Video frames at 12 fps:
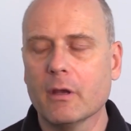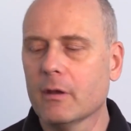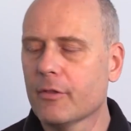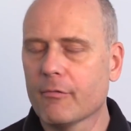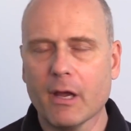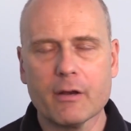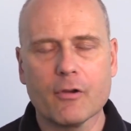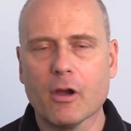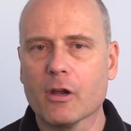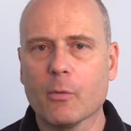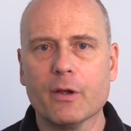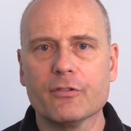The right of
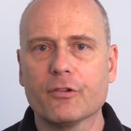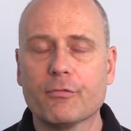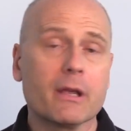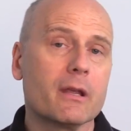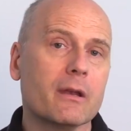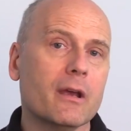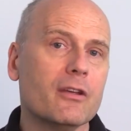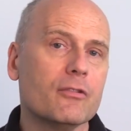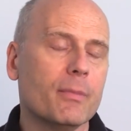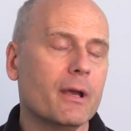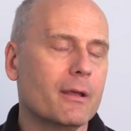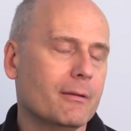conquest is
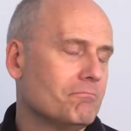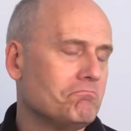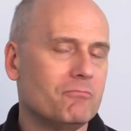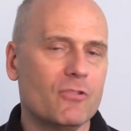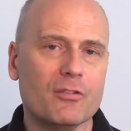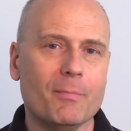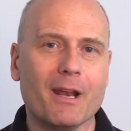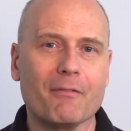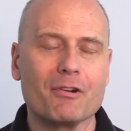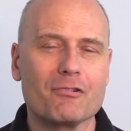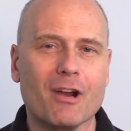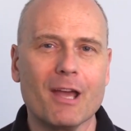recognized by just about
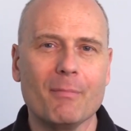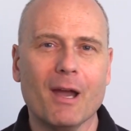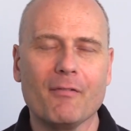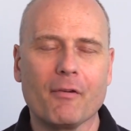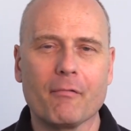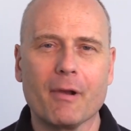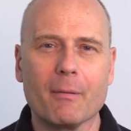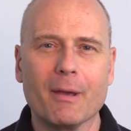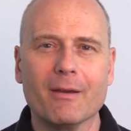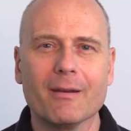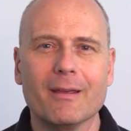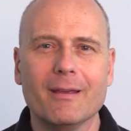every tribe I've ever read
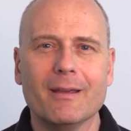about